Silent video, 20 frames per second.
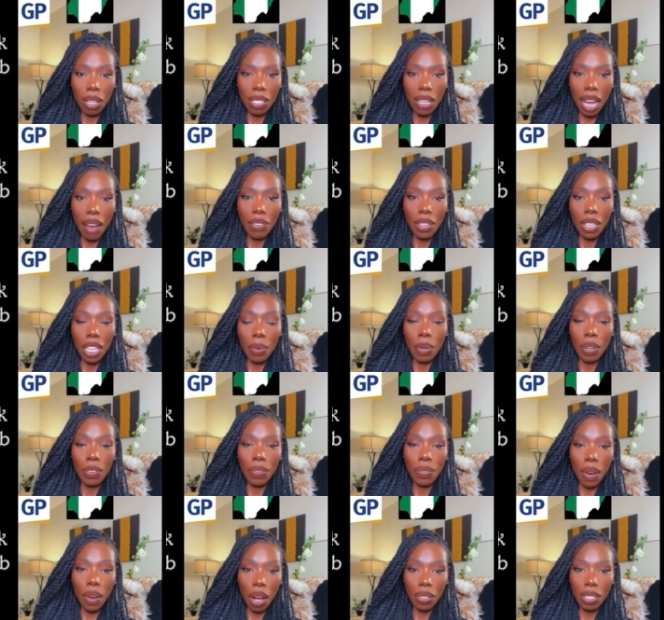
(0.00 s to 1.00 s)
after they were
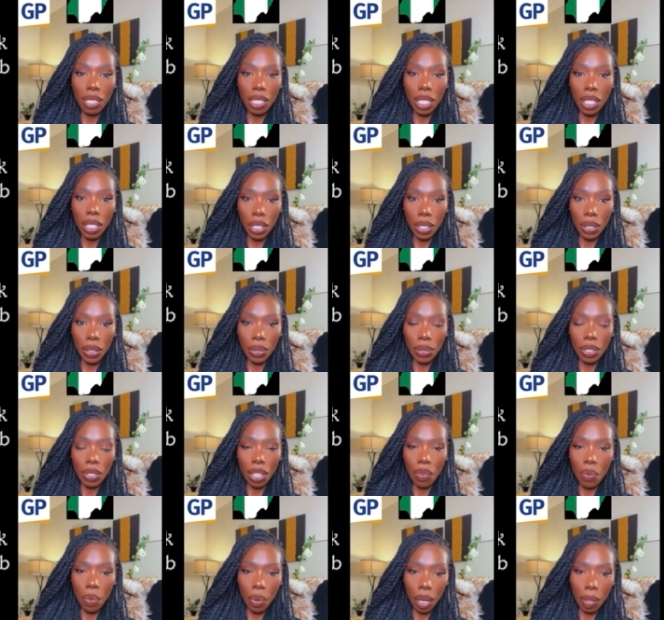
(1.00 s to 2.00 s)
falsely
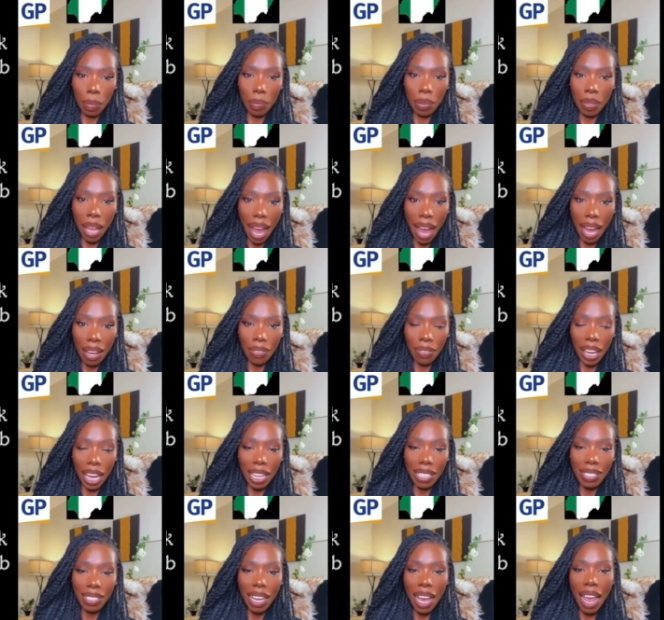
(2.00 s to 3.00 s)
accused of wearing
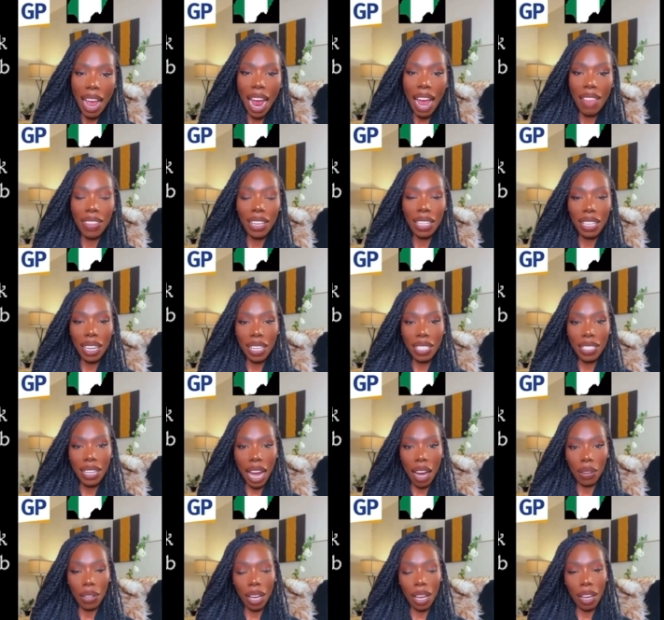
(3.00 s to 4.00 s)
blackface and then kicked
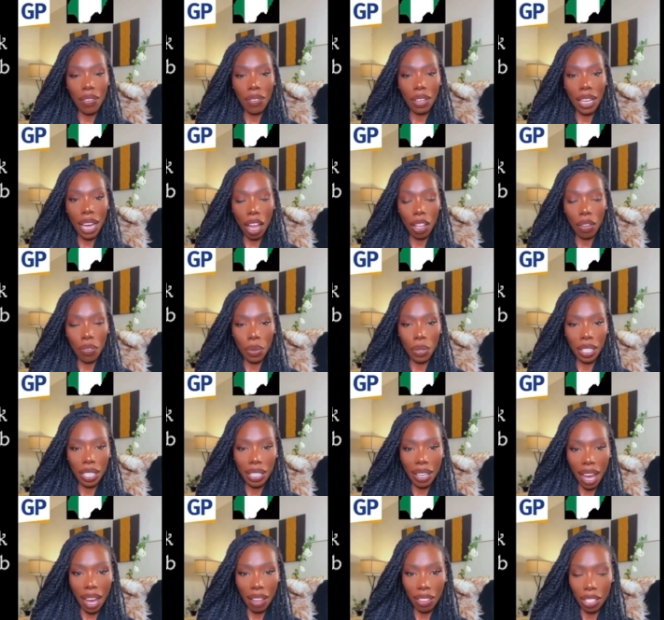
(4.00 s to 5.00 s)
out of a California
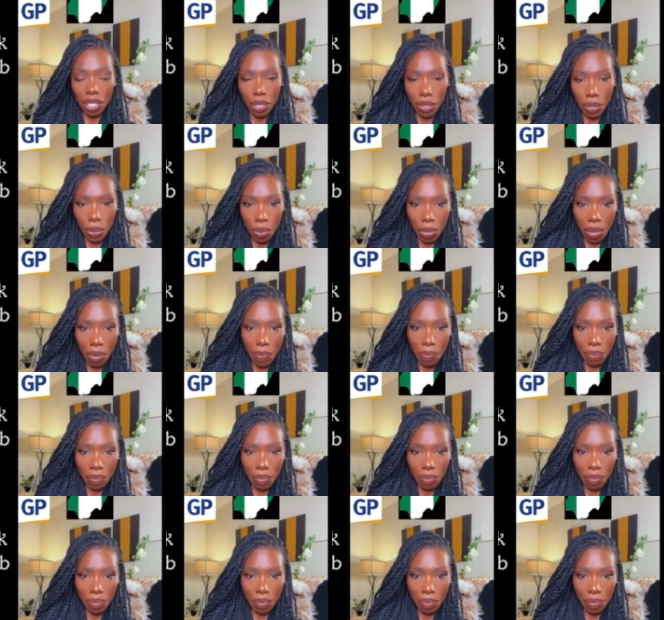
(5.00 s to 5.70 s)
Catholic school.